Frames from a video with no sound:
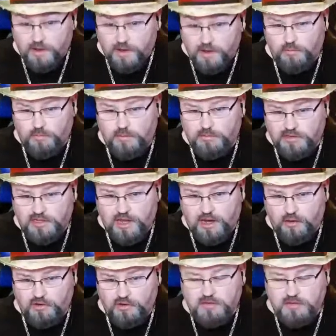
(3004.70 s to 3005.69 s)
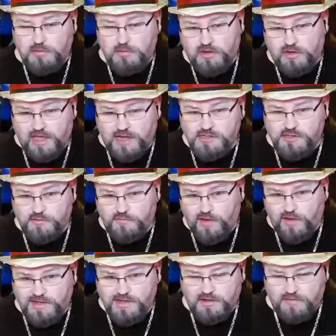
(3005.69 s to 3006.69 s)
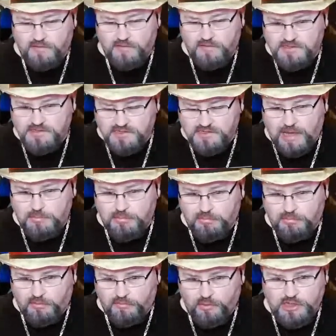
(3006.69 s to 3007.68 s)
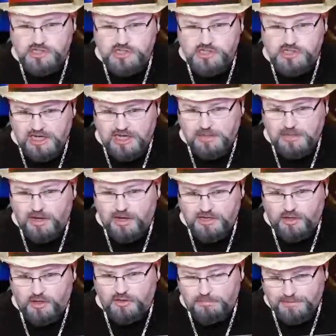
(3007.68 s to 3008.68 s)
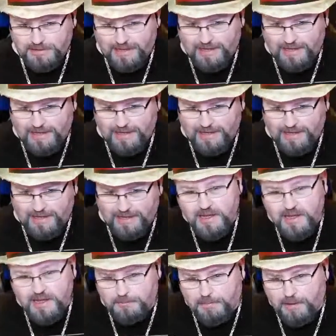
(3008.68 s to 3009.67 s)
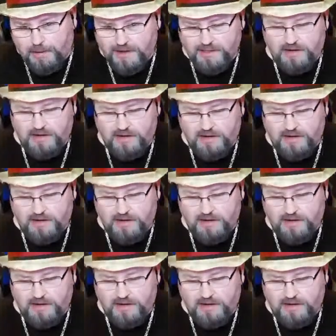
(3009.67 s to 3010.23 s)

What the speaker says: day we would carry communication devices capable of reaching anybody on the planet in the pocket of our